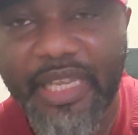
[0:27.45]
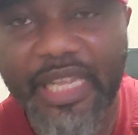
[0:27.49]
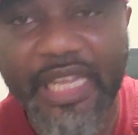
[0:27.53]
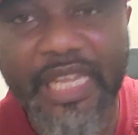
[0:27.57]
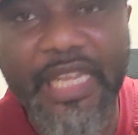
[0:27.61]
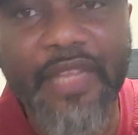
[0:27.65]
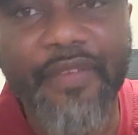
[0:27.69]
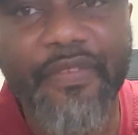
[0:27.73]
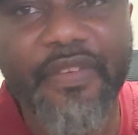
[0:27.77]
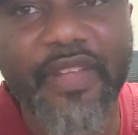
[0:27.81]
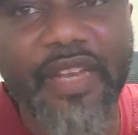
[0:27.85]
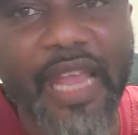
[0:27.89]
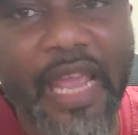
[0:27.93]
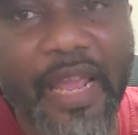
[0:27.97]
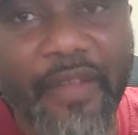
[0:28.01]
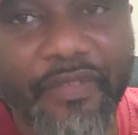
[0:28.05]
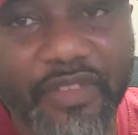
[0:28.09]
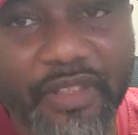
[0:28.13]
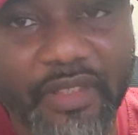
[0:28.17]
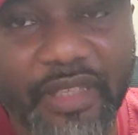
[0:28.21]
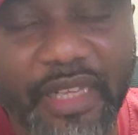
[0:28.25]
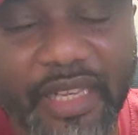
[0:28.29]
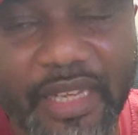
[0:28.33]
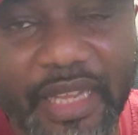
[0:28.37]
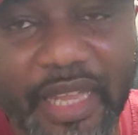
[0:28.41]
Even
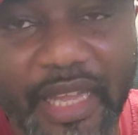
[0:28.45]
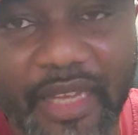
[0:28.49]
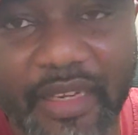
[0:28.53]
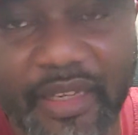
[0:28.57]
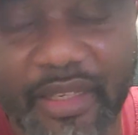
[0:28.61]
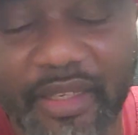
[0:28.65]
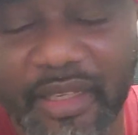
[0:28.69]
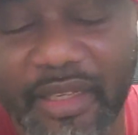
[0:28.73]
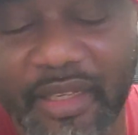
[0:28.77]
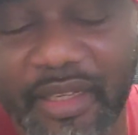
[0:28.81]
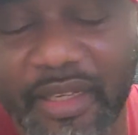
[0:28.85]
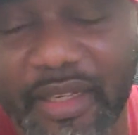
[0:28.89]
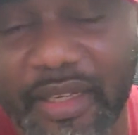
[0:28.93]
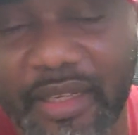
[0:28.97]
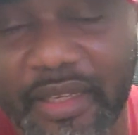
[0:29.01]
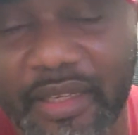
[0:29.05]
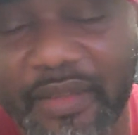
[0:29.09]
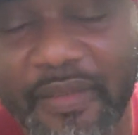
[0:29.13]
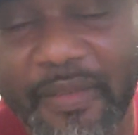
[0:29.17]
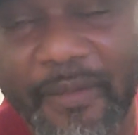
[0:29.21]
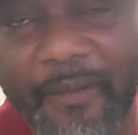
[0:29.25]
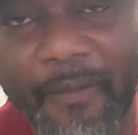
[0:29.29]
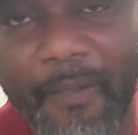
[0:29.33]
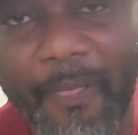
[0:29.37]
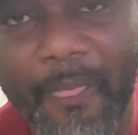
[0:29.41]
after they
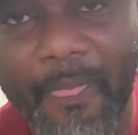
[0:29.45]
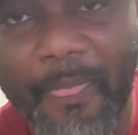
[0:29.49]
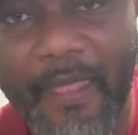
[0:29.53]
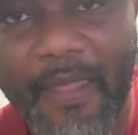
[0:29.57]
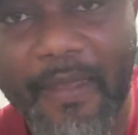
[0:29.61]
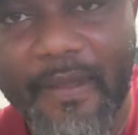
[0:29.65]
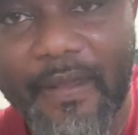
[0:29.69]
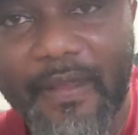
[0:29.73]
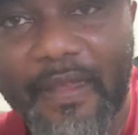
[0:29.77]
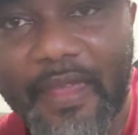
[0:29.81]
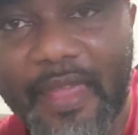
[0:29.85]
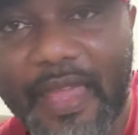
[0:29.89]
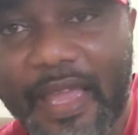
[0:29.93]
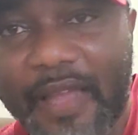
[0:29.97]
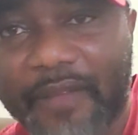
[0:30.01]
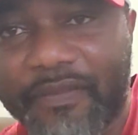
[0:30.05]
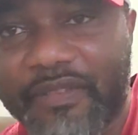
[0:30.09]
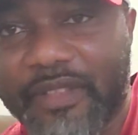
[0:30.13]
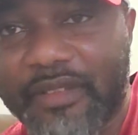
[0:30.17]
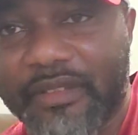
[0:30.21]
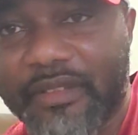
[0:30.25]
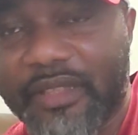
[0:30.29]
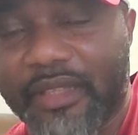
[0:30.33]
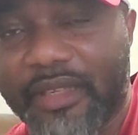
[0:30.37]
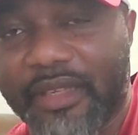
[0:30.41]
got
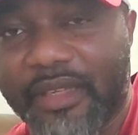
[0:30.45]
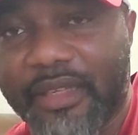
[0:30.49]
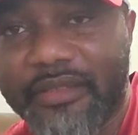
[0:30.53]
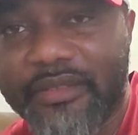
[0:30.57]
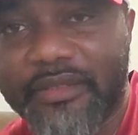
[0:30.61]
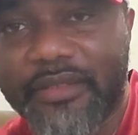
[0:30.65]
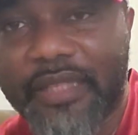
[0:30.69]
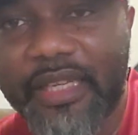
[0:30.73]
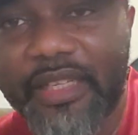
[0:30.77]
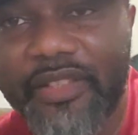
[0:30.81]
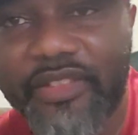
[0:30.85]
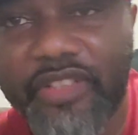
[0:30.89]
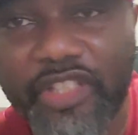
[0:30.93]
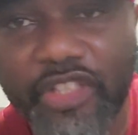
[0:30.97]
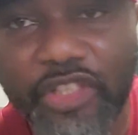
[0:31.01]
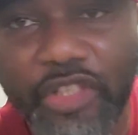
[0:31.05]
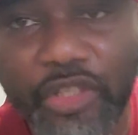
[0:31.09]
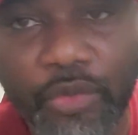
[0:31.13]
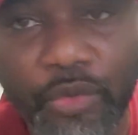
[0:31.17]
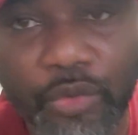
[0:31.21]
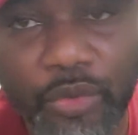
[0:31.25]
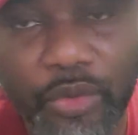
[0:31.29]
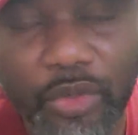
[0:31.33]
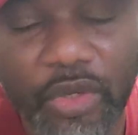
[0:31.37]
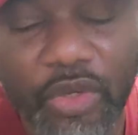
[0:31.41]

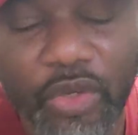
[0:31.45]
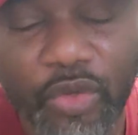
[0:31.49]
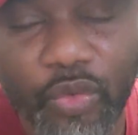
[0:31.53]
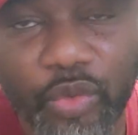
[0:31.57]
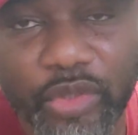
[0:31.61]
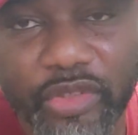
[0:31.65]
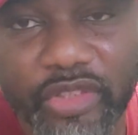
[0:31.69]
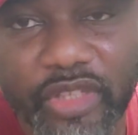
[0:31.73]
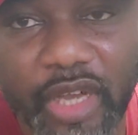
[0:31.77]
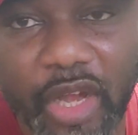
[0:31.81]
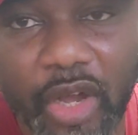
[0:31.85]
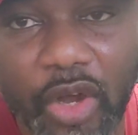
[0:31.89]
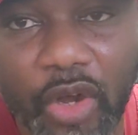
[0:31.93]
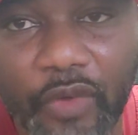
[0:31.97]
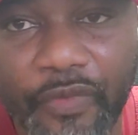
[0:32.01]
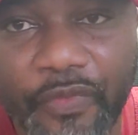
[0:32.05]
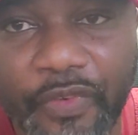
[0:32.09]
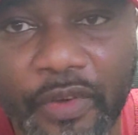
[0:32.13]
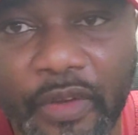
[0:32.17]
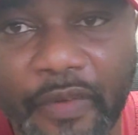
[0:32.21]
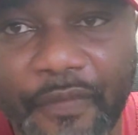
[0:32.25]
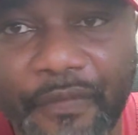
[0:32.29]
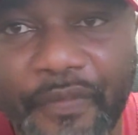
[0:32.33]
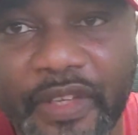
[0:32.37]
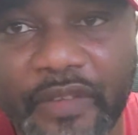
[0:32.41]
TCU was called
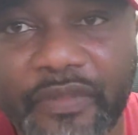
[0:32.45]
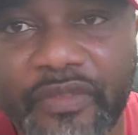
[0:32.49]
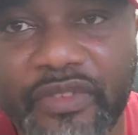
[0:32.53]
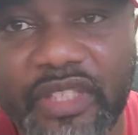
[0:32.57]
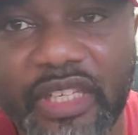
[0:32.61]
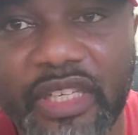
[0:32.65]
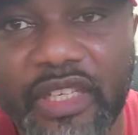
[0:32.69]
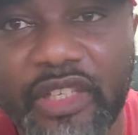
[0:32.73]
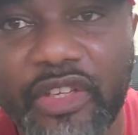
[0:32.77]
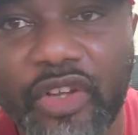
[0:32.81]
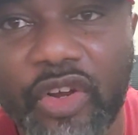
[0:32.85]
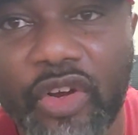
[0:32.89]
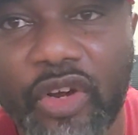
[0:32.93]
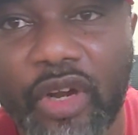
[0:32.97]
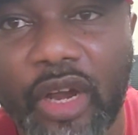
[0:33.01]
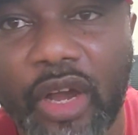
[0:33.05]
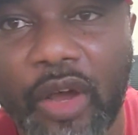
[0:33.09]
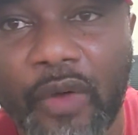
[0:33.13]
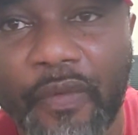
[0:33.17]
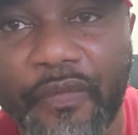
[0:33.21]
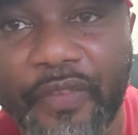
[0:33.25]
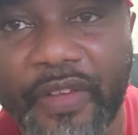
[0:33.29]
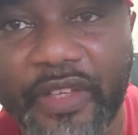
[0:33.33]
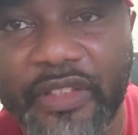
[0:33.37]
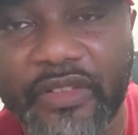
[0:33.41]
for a
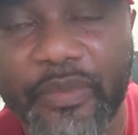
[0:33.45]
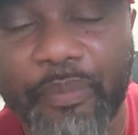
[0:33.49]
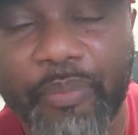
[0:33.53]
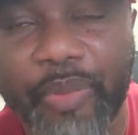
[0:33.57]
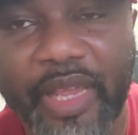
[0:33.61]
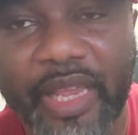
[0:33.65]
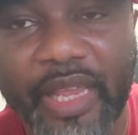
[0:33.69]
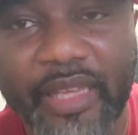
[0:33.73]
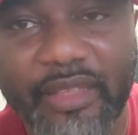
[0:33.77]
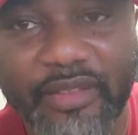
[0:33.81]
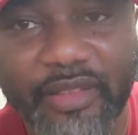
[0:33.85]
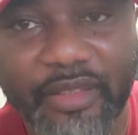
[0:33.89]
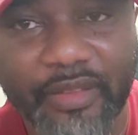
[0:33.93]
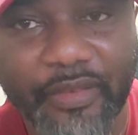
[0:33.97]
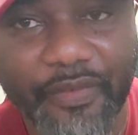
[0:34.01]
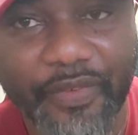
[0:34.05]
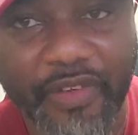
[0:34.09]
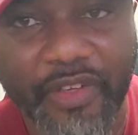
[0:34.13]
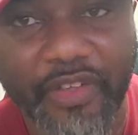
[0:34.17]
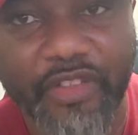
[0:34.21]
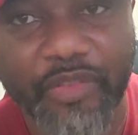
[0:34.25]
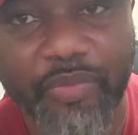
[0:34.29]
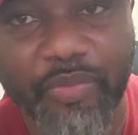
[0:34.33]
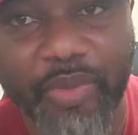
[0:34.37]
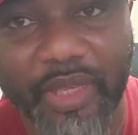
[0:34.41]
15-yard offensive pass
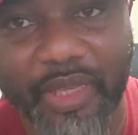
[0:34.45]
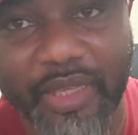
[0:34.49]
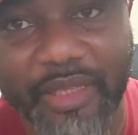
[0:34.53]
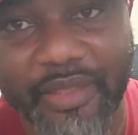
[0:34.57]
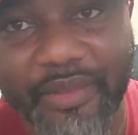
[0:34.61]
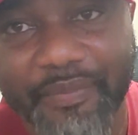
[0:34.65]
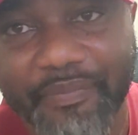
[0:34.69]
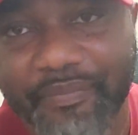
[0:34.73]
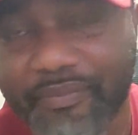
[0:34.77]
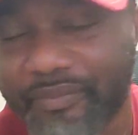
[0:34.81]
interference play.